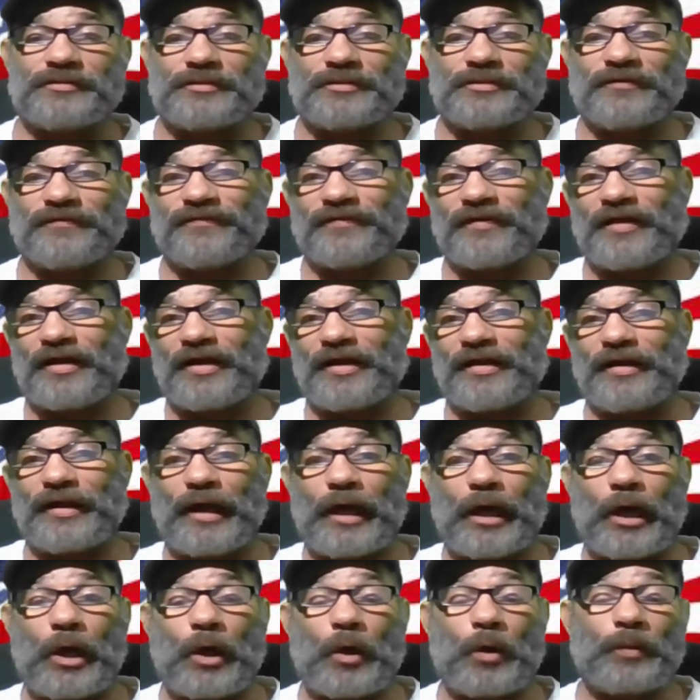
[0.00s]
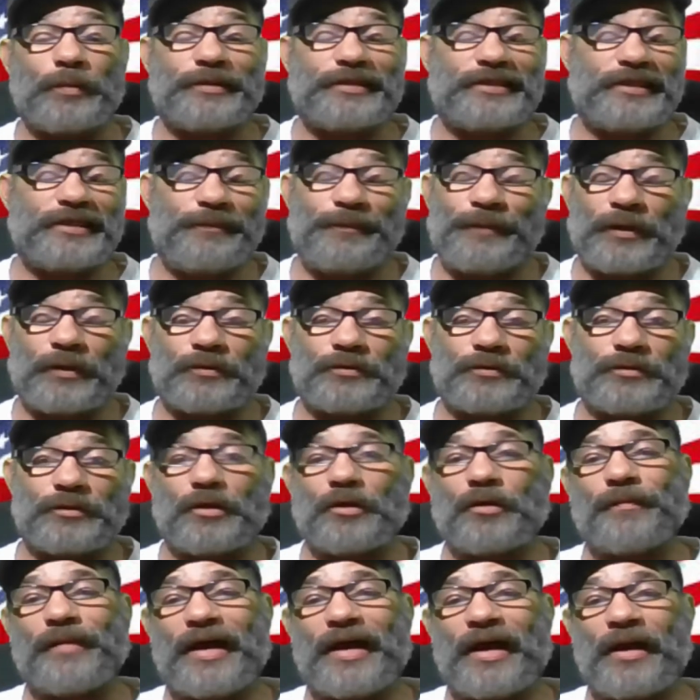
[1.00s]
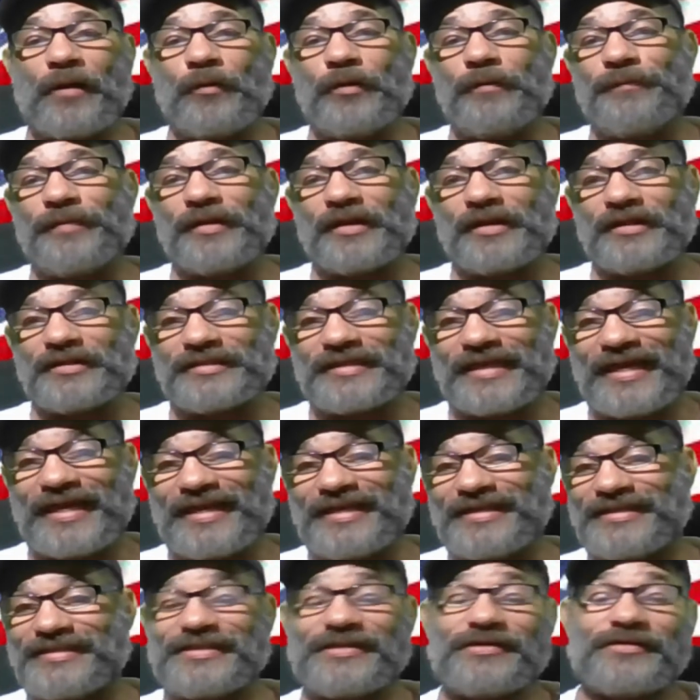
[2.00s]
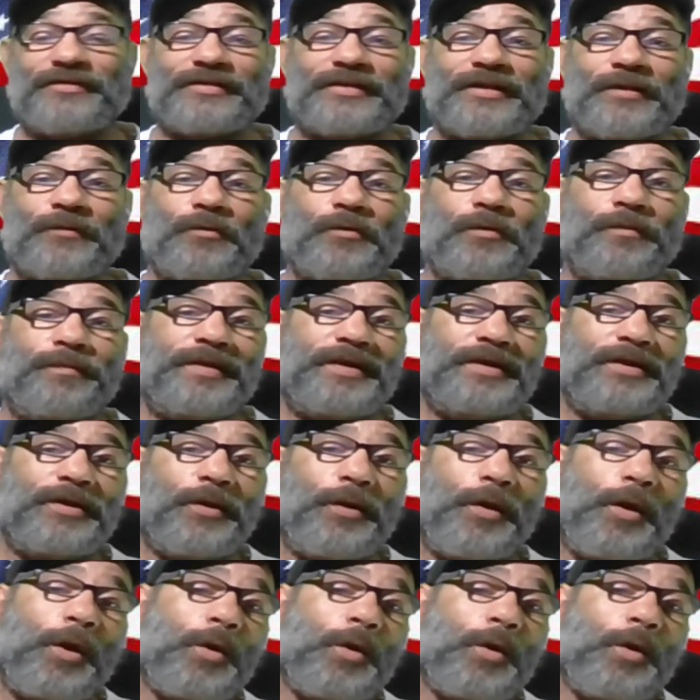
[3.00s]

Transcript: to find a Home Depot to go buy wood pellets at considering there will be no